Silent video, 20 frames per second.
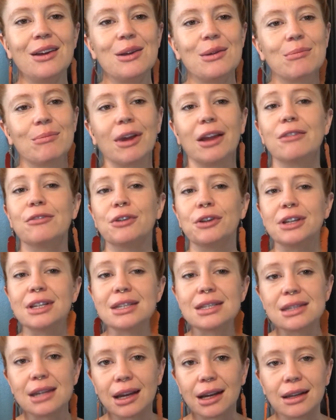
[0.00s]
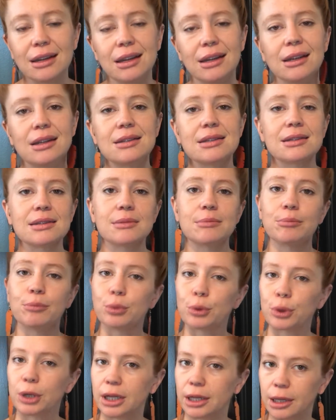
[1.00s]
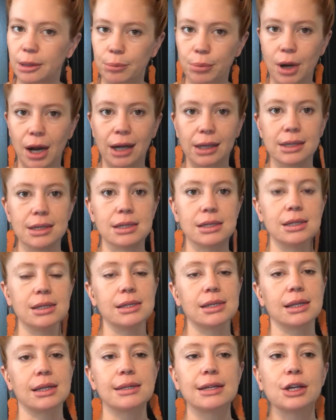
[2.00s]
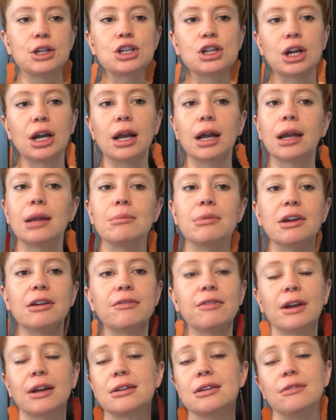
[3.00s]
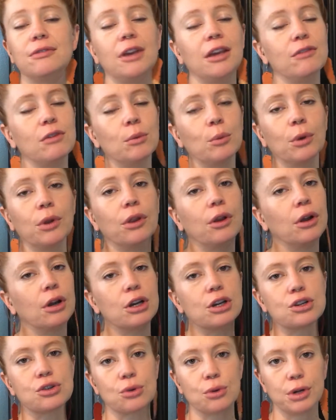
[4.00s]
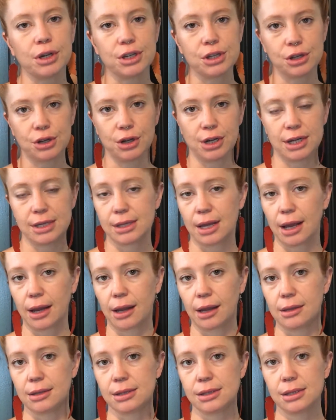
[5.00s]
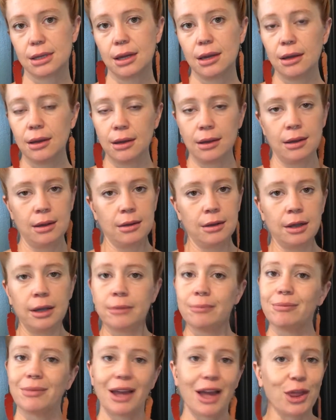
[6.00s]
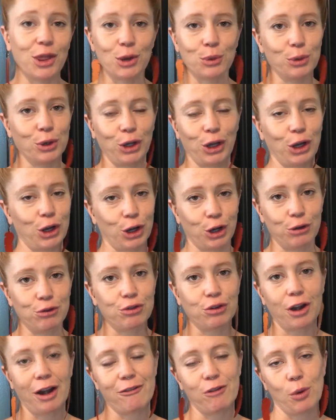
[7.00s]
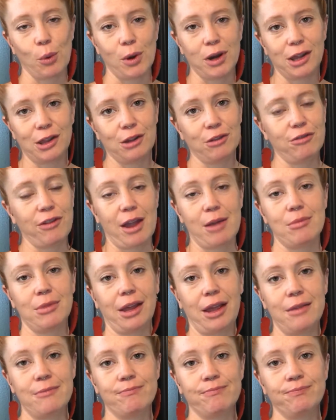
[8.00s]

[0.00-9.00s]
Mindfulness techniques, breathing practices, etc. can be effective even when they're as short as 30 seconds. And they're really good for everyone in the family.